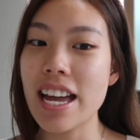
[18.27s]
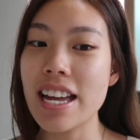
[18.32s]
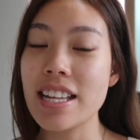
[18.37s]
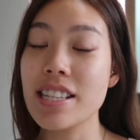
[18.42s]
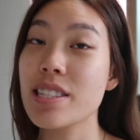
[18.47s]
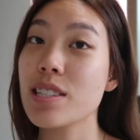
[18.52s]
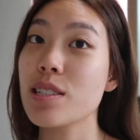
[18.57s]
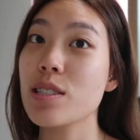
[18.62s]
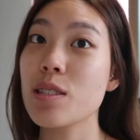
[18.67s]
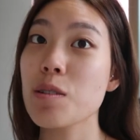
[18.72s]

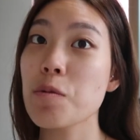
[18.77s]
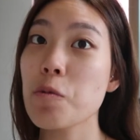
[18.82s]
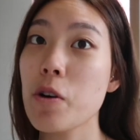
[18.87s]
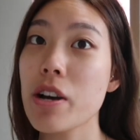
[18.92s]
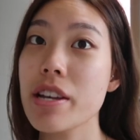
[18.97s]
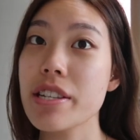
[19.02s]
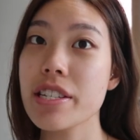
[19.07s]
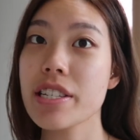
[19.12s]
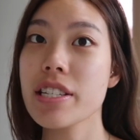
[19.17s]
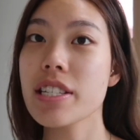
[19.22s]
answer some
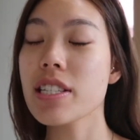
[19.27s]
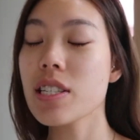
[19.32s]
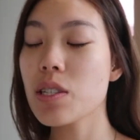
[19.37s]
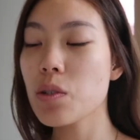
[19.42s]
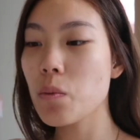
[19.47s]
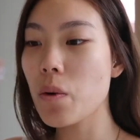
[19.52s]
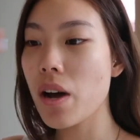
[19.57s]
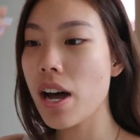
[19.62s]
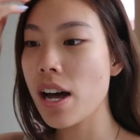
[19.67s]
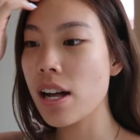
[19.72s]
questions
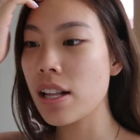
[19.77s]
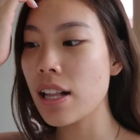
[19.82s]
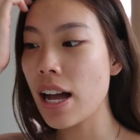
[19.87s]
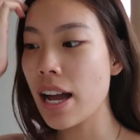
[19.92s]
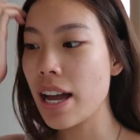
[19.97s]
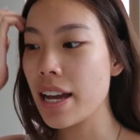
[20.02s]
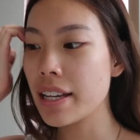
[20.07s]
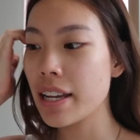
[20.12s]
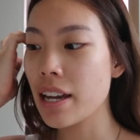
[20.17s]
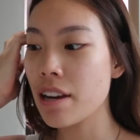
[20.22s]
while
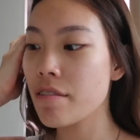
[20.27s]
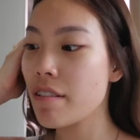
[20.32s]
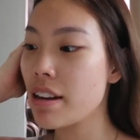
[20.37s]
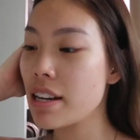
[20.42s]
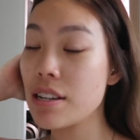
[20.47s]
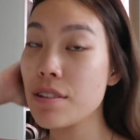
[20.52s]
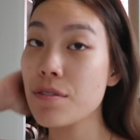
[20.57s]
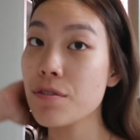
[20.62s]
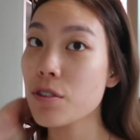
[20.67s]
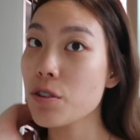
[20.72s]
I get
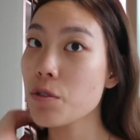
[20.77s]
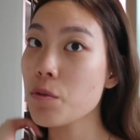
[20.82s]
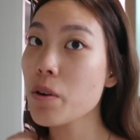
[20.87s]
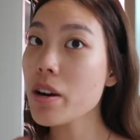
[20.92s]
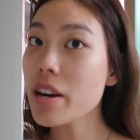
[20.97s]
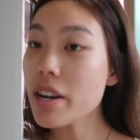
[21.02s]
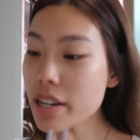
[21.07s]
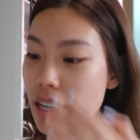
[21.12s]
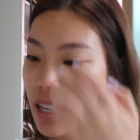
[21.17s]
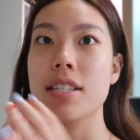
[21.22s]
ready for
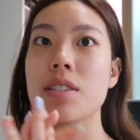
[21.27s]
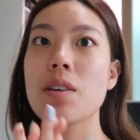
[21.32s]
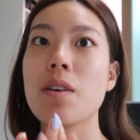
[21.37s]
work.